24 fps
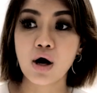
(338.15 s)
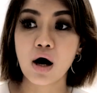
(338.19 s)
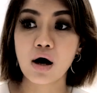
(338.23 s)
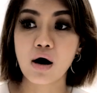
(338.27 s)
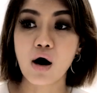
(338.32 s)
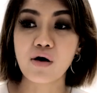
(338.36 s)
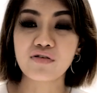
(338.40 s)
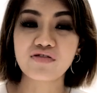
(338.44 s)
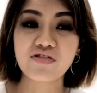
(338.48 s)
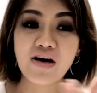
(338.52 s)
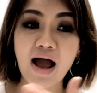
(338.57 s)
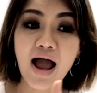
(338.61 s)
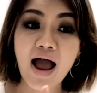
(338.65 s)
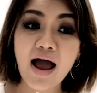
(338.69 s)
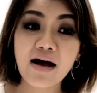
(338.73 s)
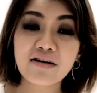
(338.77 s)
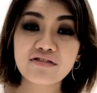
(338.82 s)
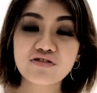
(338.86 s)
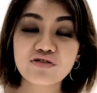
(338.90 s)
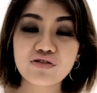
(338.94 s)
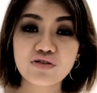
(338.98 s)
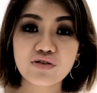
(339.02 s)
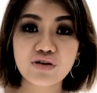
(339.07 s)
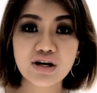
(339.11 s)
of
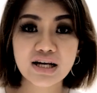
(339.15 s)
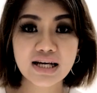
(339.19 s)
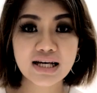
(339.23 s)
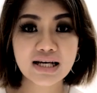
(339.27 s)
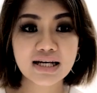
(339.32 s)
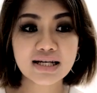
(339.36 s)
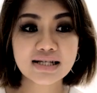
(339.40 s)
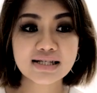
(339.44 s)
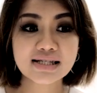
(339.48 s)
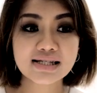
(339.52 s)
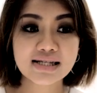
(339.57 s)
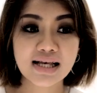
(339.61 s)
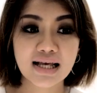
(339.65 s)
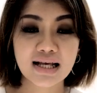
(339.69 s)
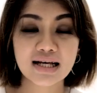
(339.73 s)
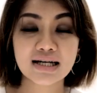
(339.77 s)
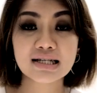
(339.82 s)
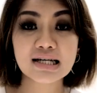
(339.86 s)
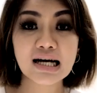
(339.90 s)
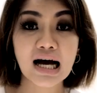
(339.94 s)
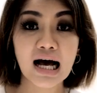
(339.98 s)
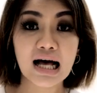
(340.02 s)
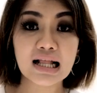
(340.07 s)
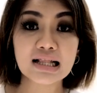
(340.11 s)
every
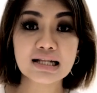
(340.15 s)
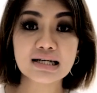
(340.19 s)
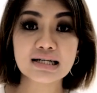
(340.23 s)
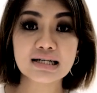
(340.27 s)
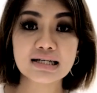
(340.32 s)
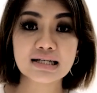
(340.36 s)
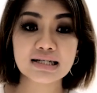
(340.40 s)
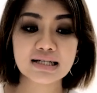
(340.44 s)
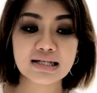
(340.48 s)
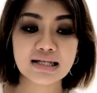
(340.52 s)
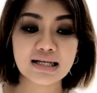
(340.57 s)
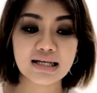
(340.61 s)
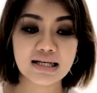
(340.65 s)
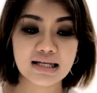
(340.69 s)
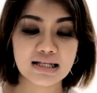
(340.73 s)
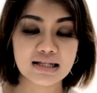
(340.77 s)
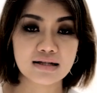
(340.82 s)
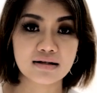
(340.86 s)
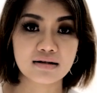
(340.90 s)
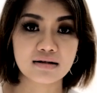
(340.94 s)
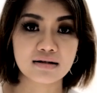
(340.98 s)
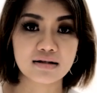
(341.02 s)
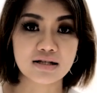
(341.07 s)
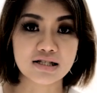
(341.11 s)
single color
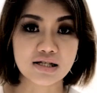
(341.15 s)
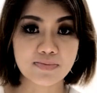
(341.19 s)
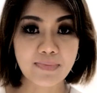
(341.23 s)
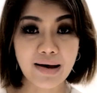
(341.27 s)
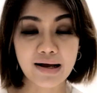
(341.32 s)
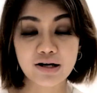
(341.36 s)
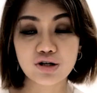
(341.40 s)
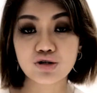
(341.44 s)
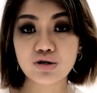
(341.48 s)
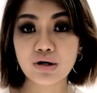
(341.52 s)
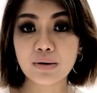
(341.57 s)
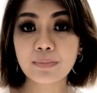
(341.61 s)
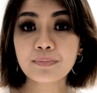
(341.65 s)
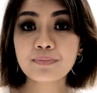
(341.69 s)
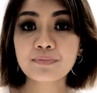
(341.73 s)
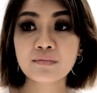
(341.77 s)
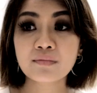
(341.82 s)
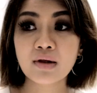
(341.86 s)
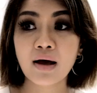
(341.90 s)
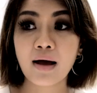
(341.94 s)
in the spectrum.